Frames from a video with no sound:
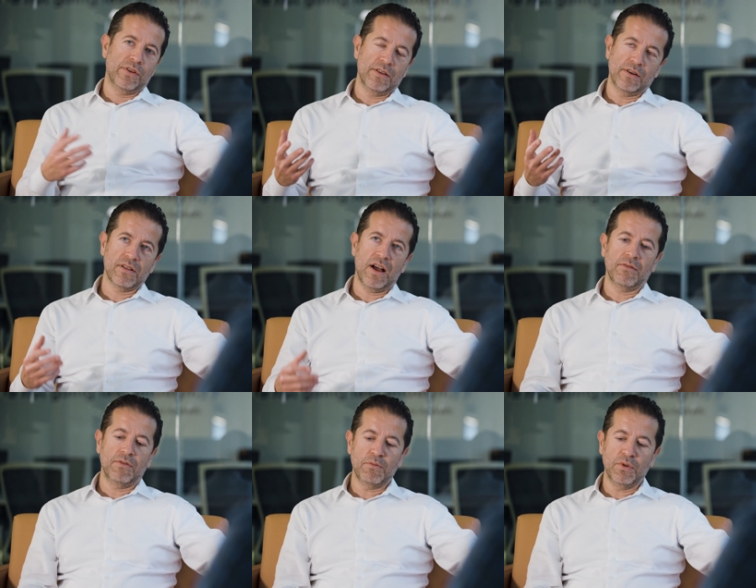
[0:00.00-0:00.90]
another
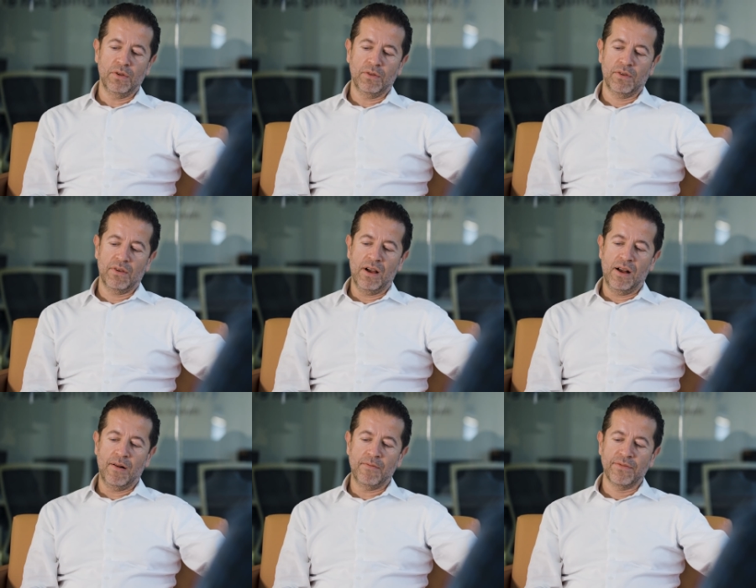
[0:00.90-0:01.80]
client, we built
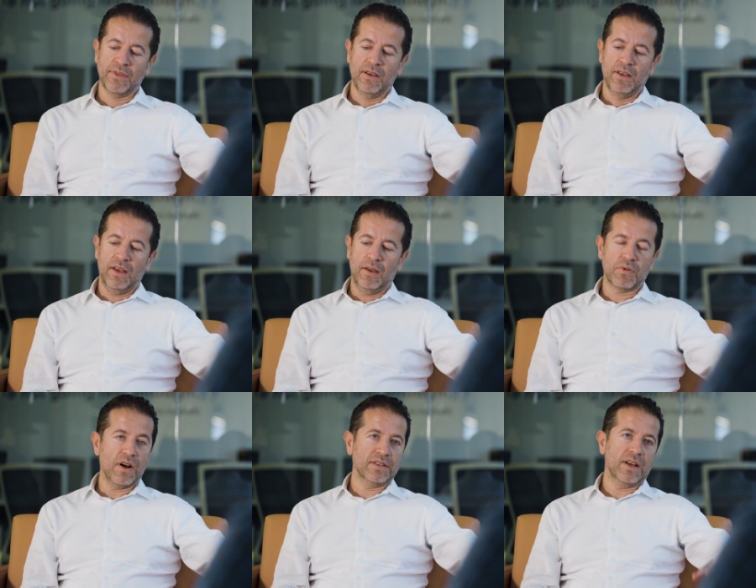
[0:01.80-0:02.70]
um, a
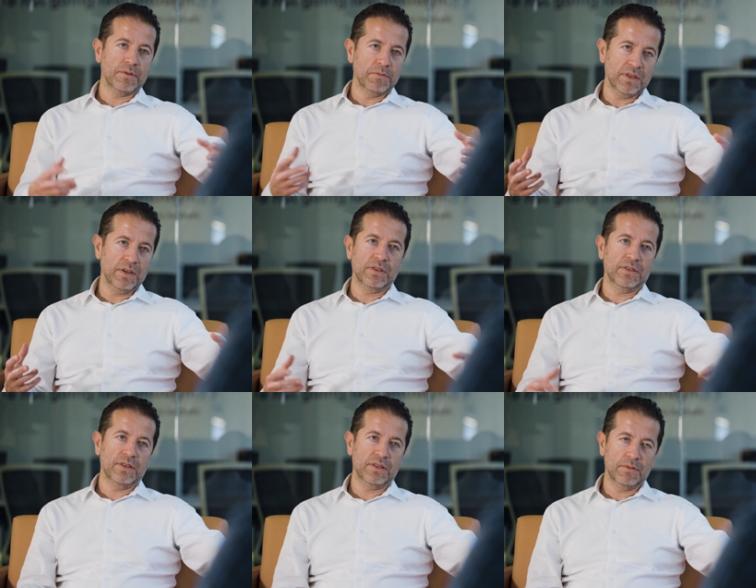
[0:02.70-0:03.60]
price optimization
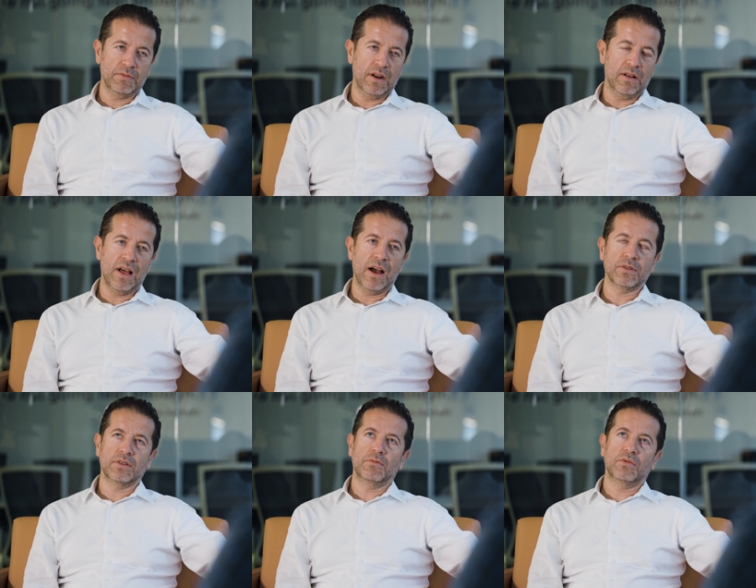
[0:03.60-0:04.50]
system that allows them